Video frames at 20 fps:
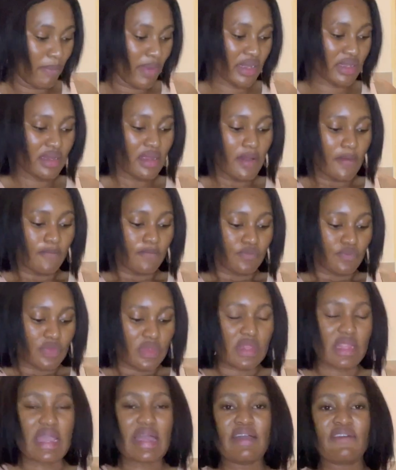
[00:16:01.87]
But
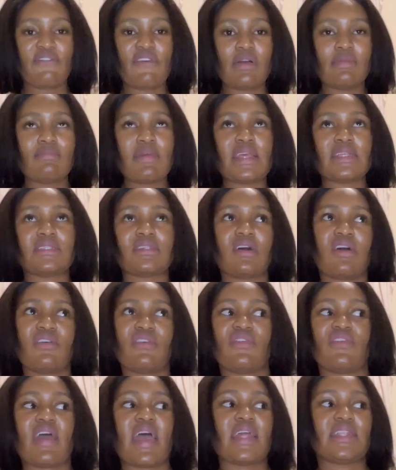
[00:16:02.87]
I found myself
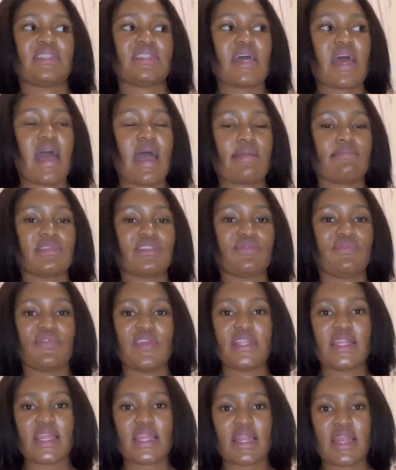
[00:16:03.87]
at times
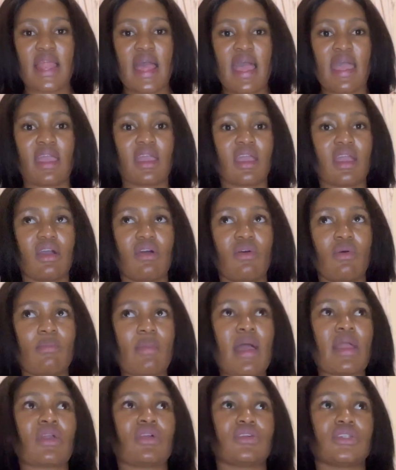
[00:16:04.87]
feeling like, oh
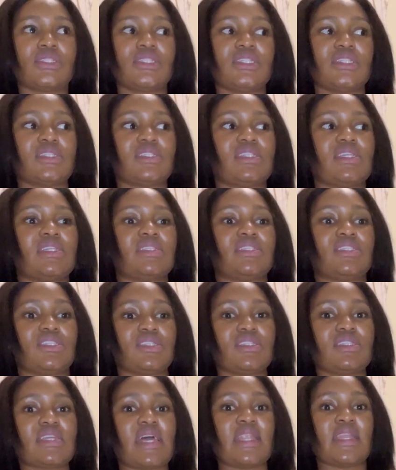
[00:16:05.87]
my goodness, it's
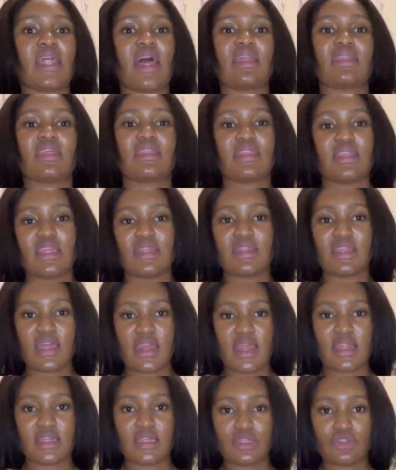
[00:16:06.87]
just another thing that
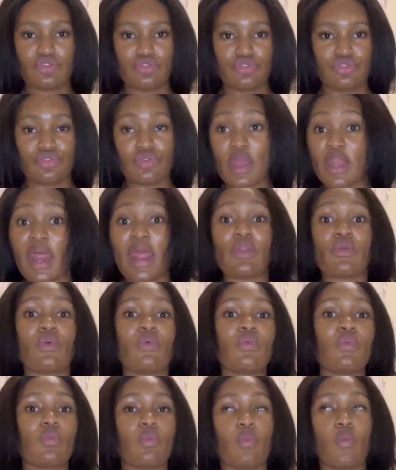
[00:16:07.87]
I need to do, and I
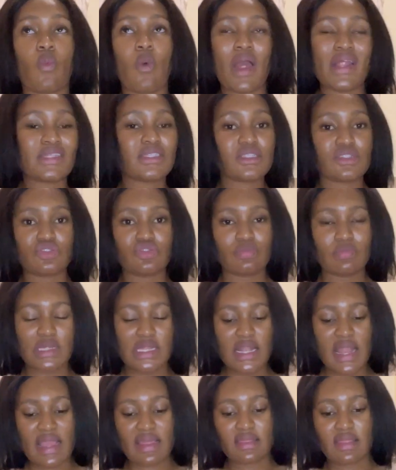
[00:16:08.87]
don't want it to be
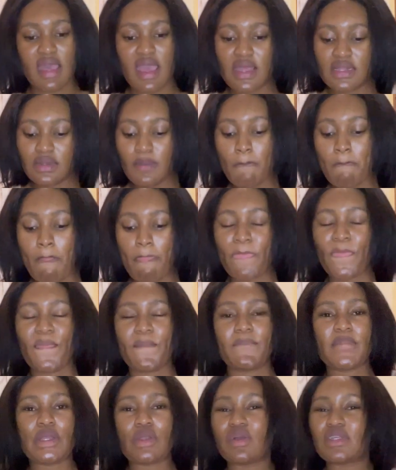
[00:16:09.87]
like that,
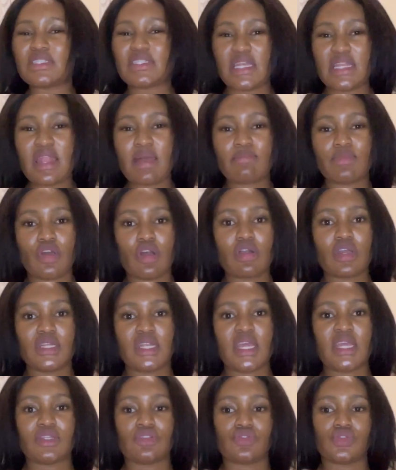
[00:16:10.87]
because then I'm not gonna
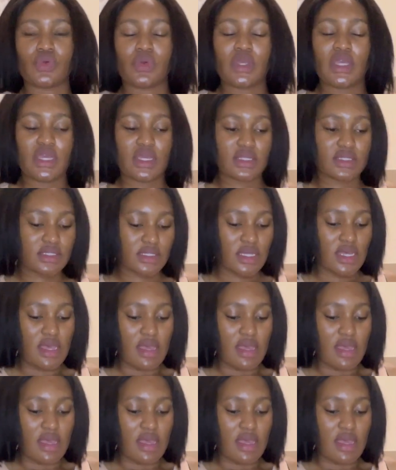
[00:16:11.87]
enjoy it.